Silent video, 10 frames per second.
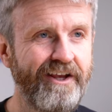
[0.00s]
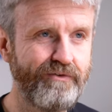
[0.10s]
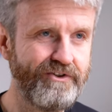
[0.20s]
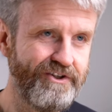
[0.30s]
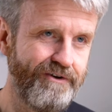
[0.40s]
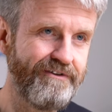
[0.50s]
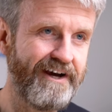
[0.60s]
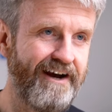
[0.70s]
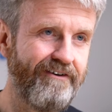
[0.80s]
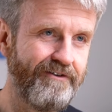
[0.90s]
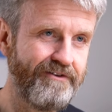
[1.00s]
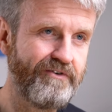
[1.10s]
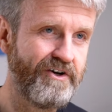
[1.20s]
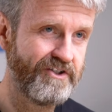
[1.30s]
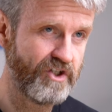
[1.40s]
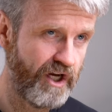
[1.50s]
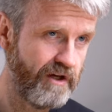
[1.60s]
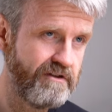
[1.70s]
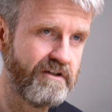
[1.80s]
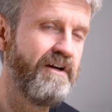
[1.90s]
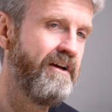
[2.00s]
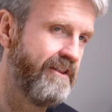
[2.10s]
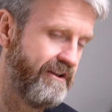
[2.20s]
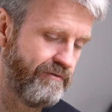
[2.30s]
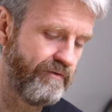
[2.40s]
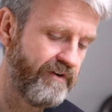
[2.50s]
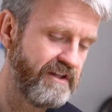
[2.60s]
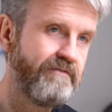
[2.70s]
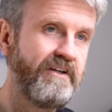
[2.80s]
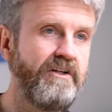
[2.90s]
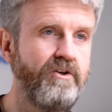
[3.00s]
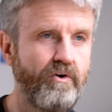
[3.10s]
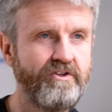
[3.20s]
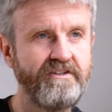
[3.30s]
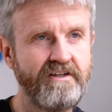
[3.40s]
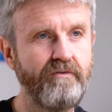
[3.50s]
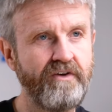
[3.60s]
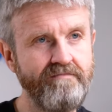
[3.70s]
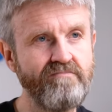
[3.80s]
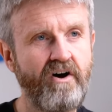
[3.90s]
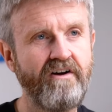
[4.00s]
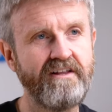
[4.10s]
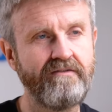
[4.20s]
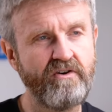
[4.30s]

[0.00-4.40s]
If you do that when the visor's closed, then you've effectively locked yourself in behind that